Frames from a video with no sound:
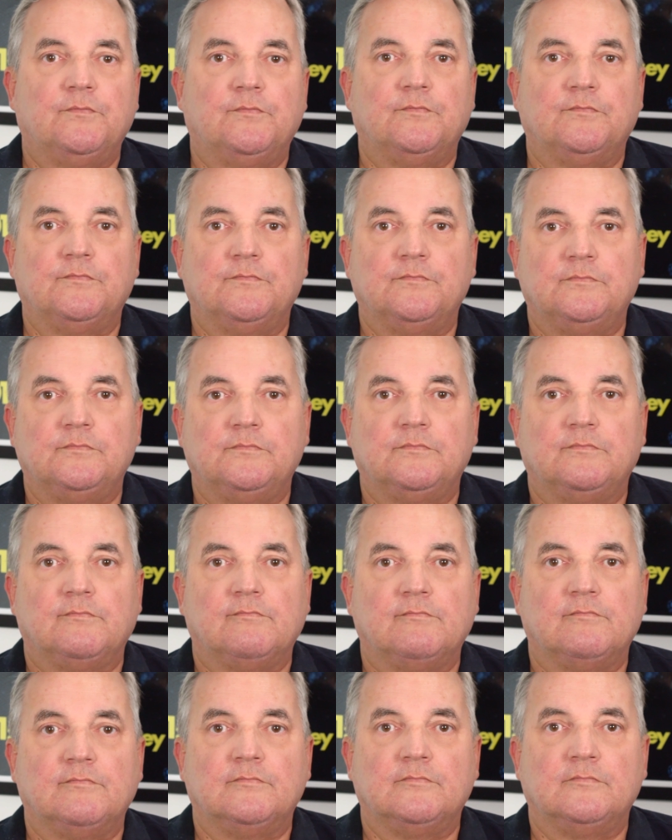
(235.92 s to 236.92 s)

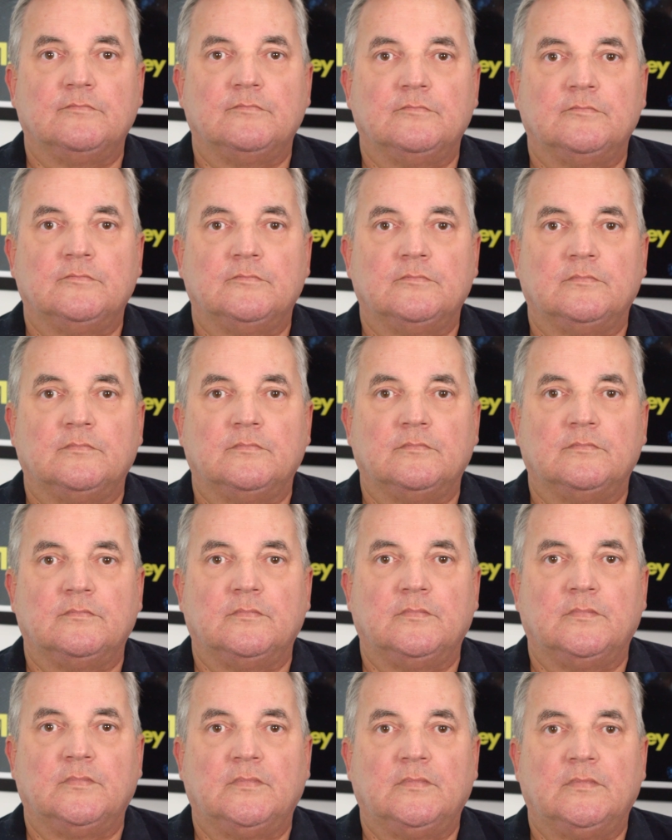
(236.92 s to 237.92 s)

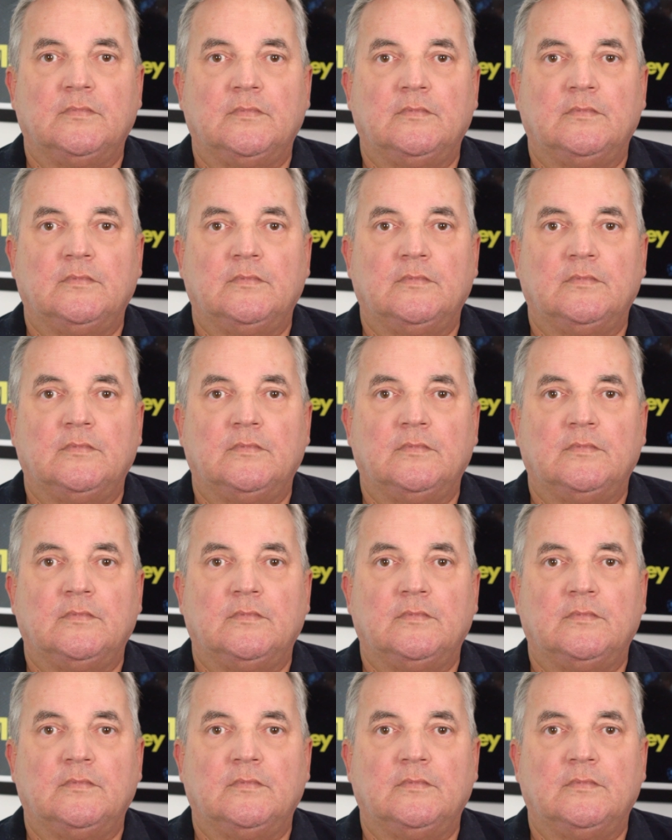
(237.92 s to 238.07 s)
(no one is talking)